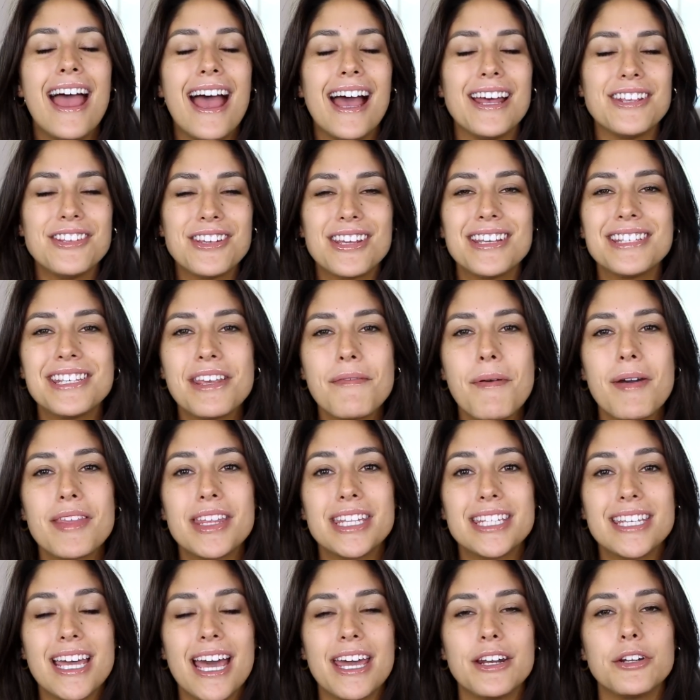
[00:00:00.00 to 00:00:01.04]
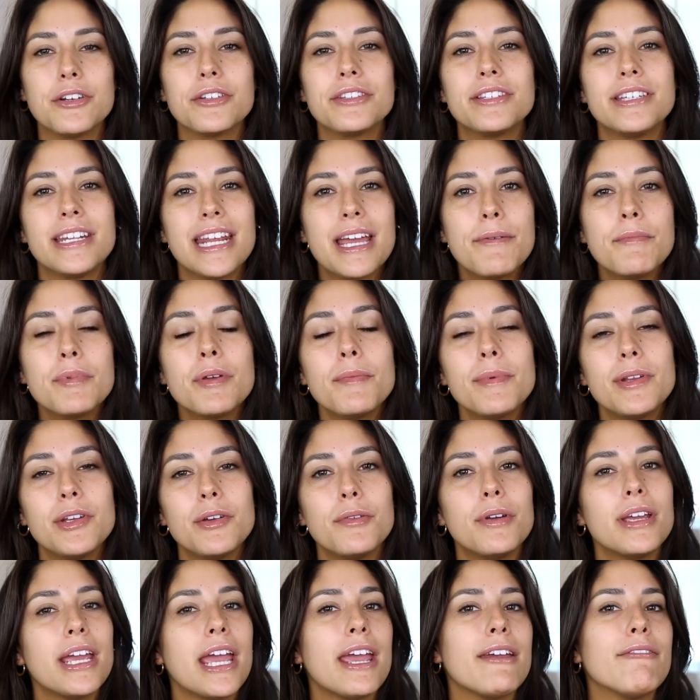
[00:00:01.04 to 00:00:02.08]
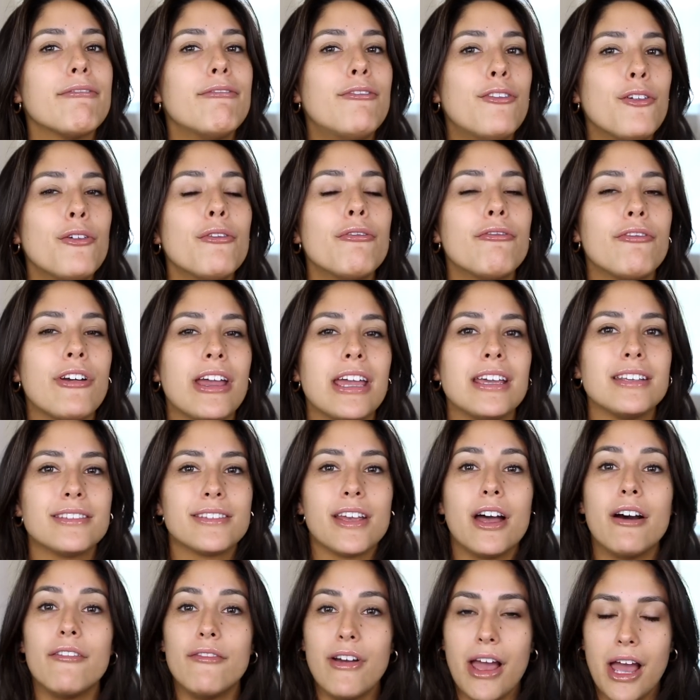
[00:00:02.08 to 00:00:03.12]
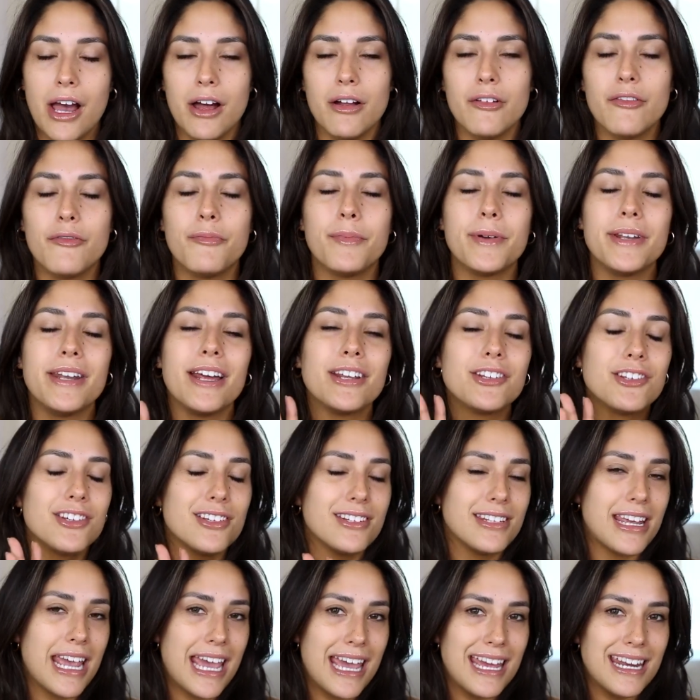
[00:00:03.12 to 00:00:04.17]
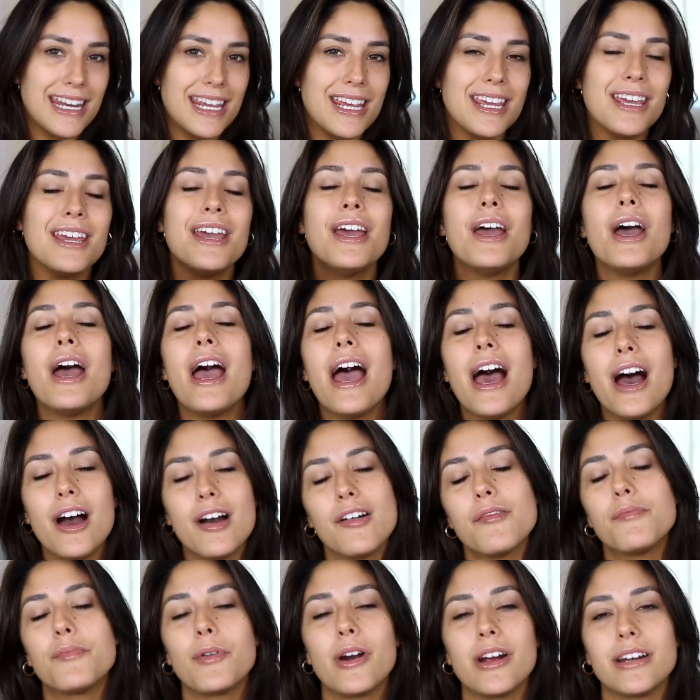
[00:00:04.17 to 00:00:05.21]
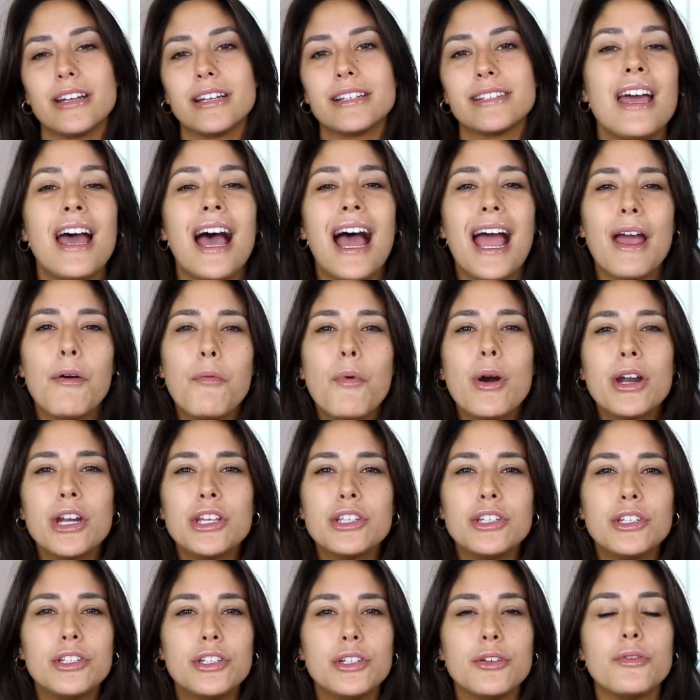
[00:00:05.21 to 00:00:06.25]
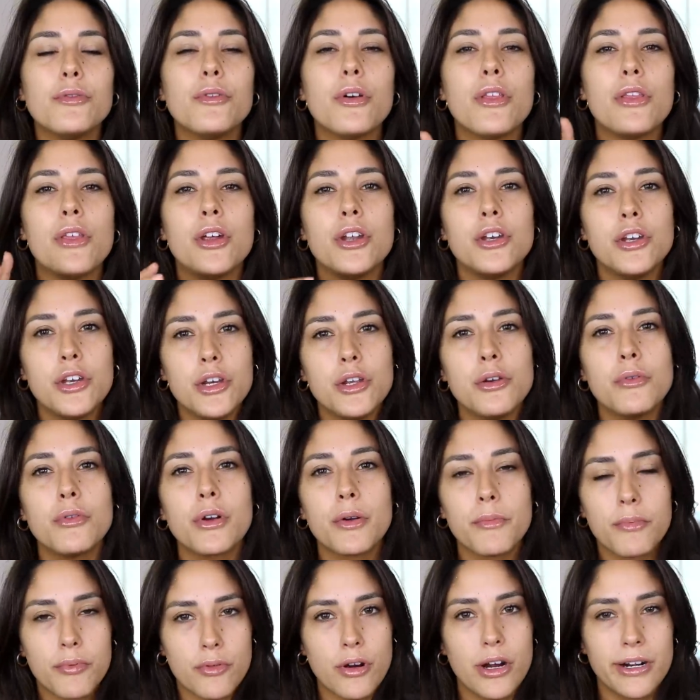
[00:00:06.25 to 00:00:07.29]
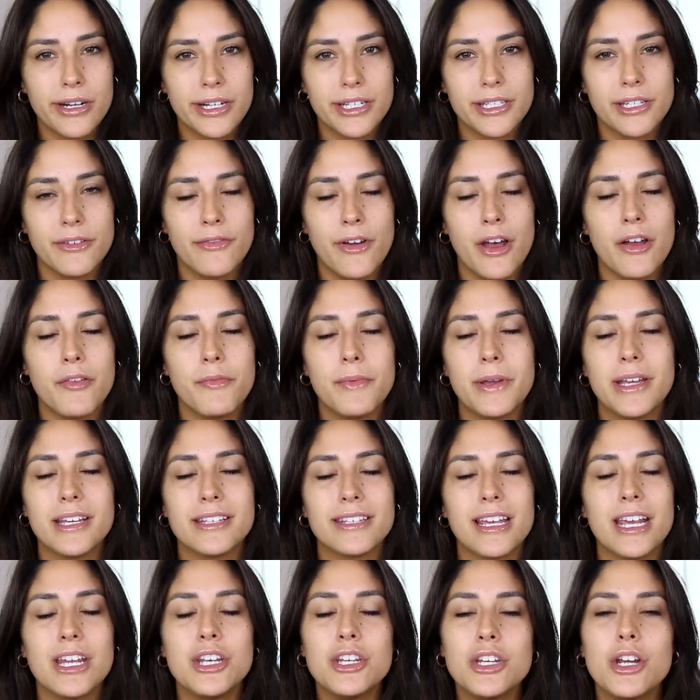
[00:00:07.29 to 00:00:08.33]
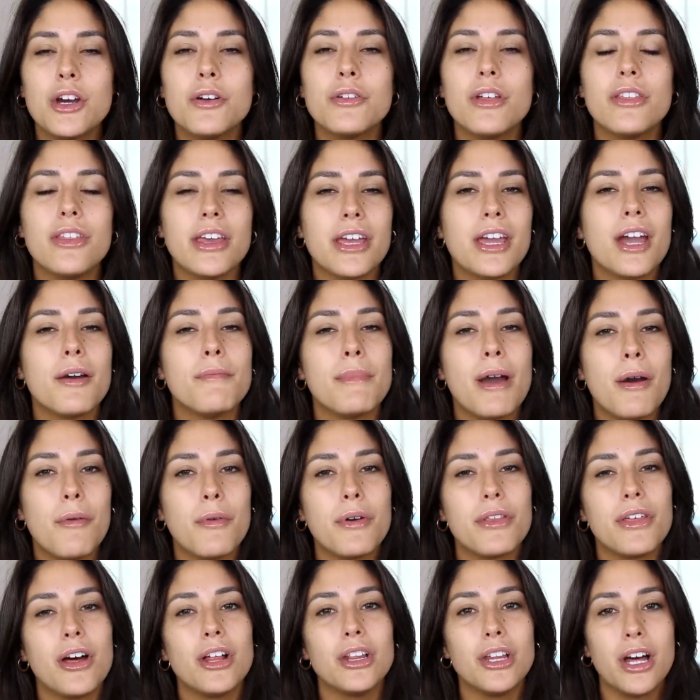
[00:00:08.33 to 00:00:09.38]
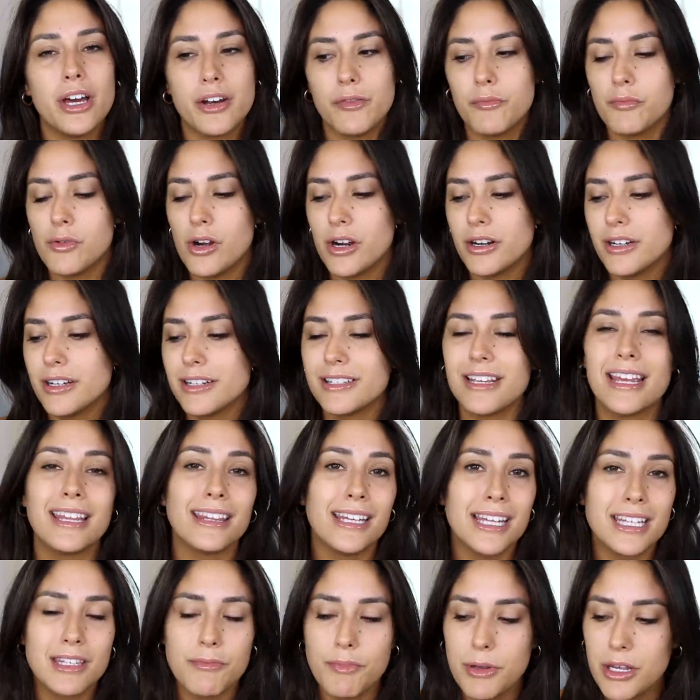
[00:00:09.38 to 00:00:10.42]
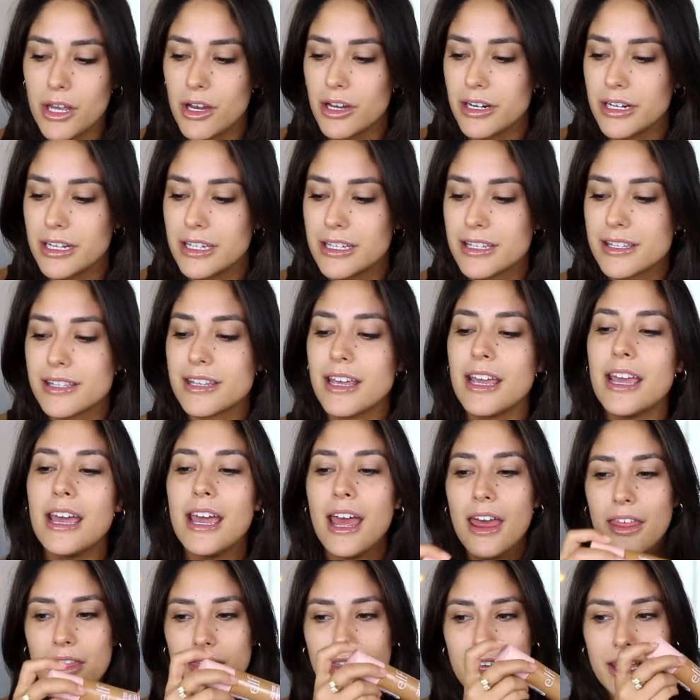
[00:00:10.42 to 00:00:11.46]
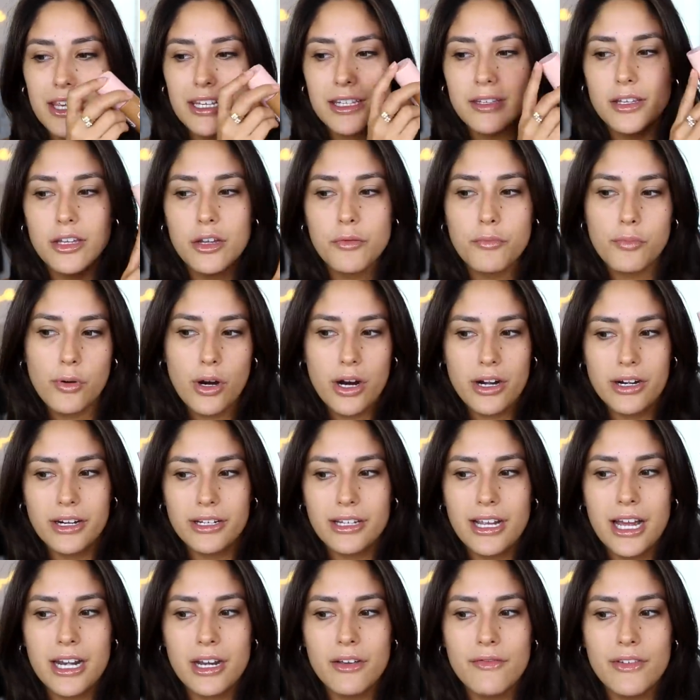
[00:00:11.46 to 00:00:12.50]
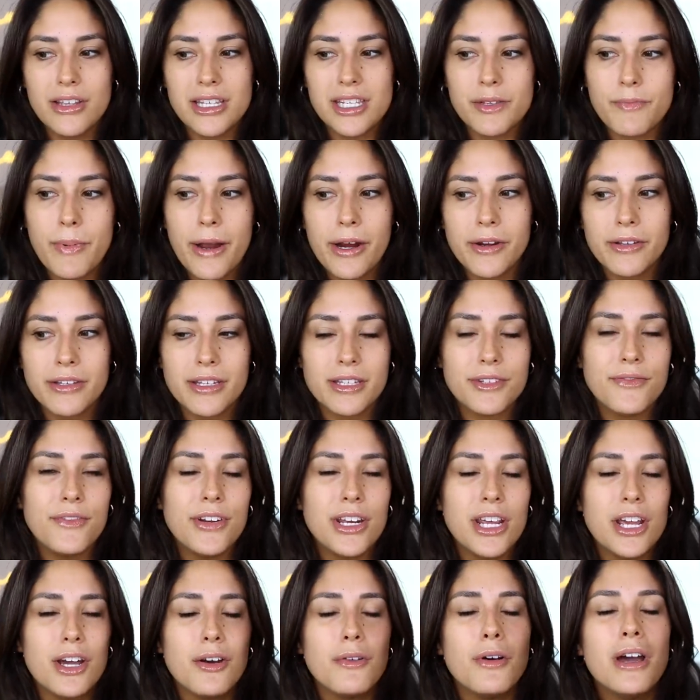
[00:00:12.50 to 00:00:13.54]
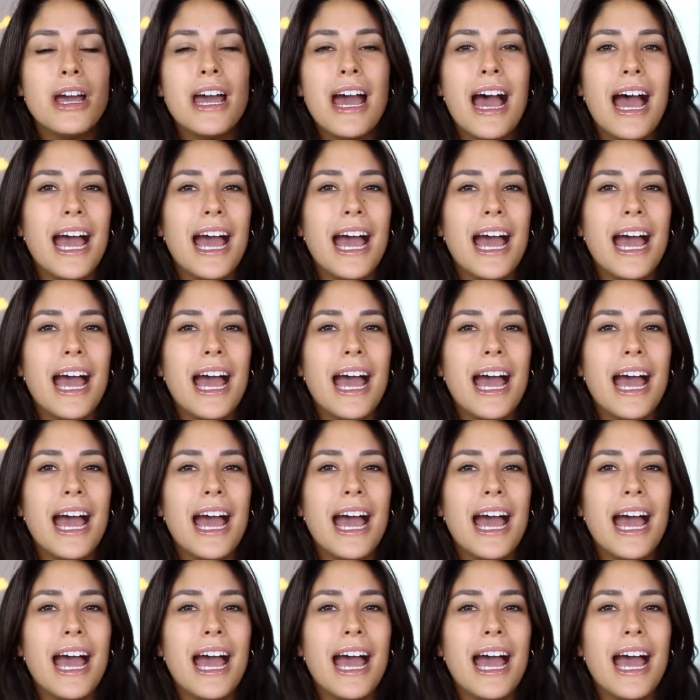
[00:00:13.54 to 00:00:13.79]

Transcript: As you can see by the title, today I'm gonna be doing a full face of e.l.f., but not just any e.l.f. products. I wanted to do the newer products of e.l.f. because I know that they come out with a lot of products. And let's be honest, this new product kind of inspired this video.